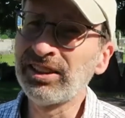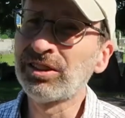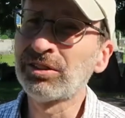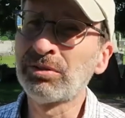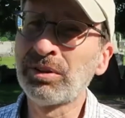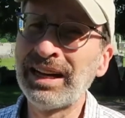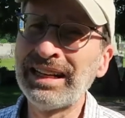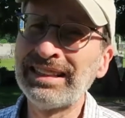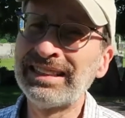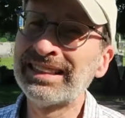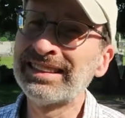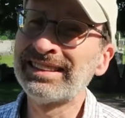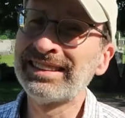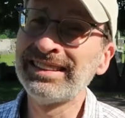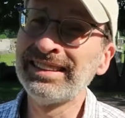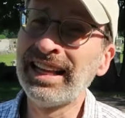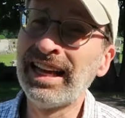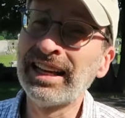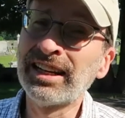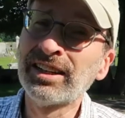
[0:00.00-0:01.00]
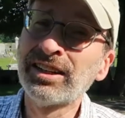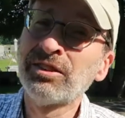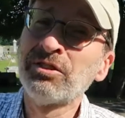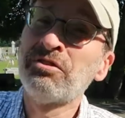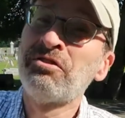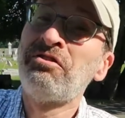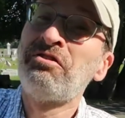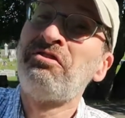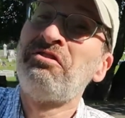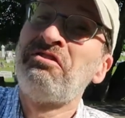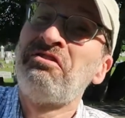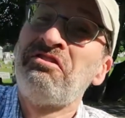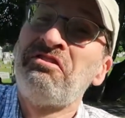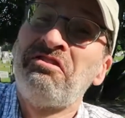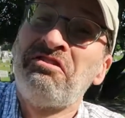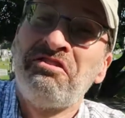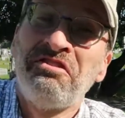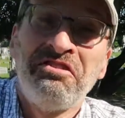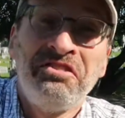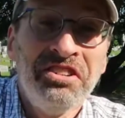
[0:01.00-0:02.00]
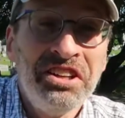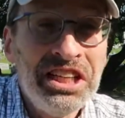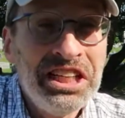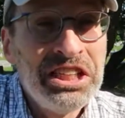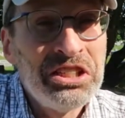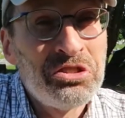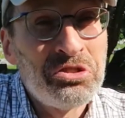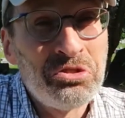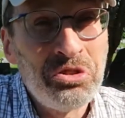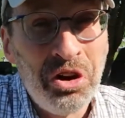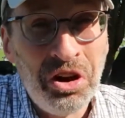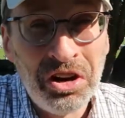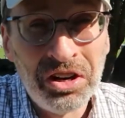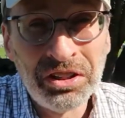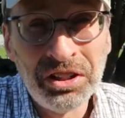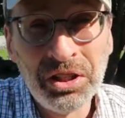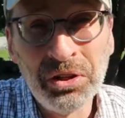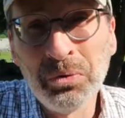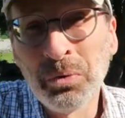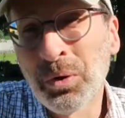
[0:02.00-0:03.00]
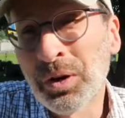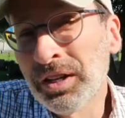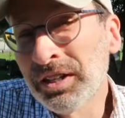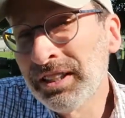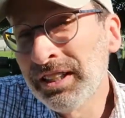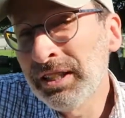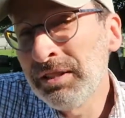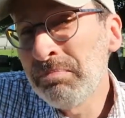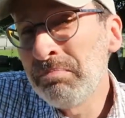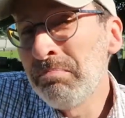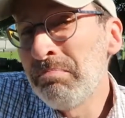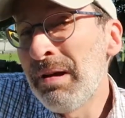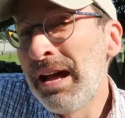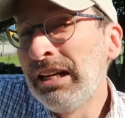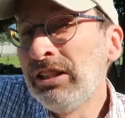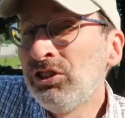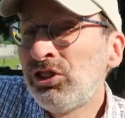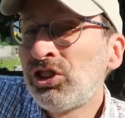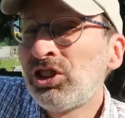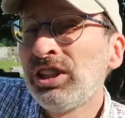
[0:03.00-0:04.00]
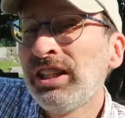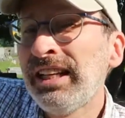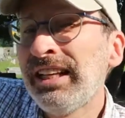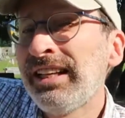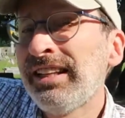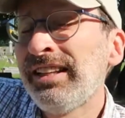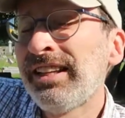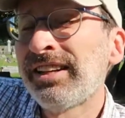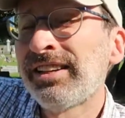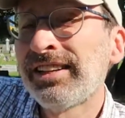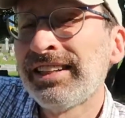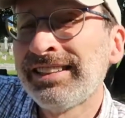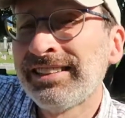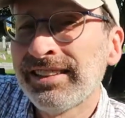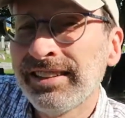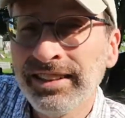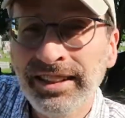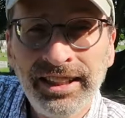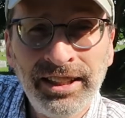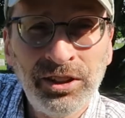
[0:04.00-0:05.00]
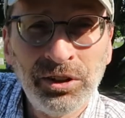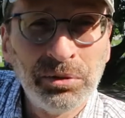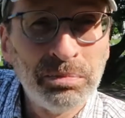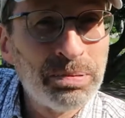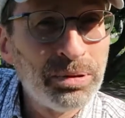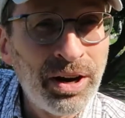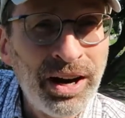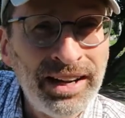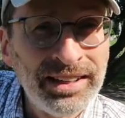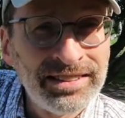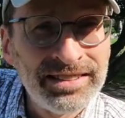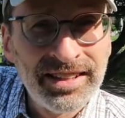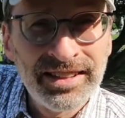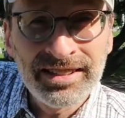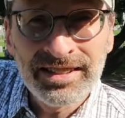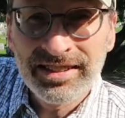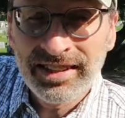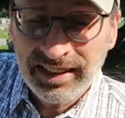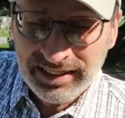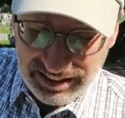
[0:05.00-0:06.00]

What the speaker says: to write this letter pretty strongly worded, mentioning there is a legal process that